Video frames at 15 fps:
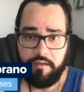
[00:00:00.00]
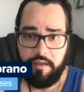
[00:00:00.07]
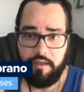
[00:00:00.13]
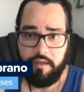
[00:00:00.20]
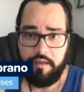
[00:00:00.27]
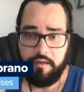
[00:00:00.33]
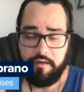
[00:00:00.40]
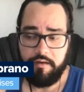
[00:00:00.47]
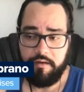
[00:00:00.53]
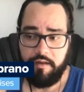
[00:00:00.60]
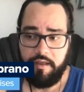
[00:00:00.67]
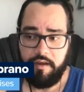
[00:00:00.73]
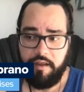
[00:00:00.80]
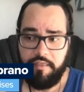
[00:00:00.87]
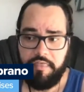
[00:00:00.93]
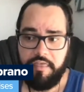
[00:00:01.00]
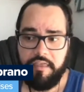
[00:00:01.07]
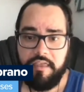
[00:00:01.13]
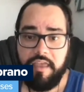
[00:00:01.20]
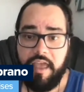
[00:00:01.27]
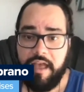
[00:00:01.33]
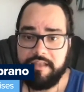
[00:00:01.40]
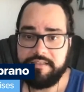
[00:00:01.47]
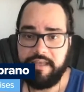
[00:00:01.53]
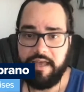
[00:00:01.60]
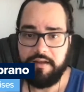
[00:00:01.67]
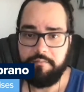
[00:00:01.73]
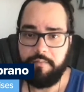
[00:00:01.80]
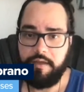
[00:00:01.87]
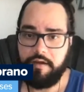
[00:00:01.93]
And I think he has
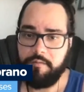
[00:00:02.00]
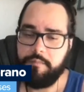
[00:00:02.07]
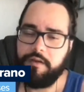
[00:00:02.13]
gotten better,